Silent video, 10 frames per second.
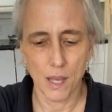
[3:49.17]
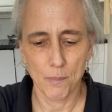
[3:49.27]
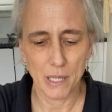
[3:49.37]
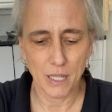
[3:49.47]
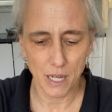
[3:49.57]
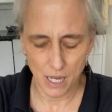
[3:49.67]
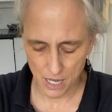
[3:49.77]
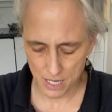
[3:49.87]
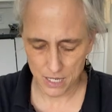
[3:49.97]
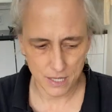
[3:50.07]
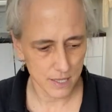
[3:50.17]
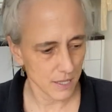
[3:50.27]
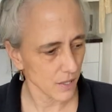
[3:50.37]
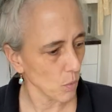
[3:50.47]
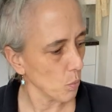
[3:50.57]

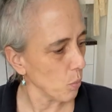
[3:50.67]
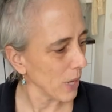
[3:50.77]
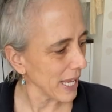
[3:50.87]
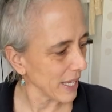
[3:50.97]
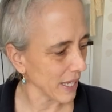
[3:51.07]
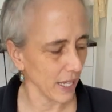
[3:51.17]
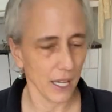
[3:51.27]
because the wing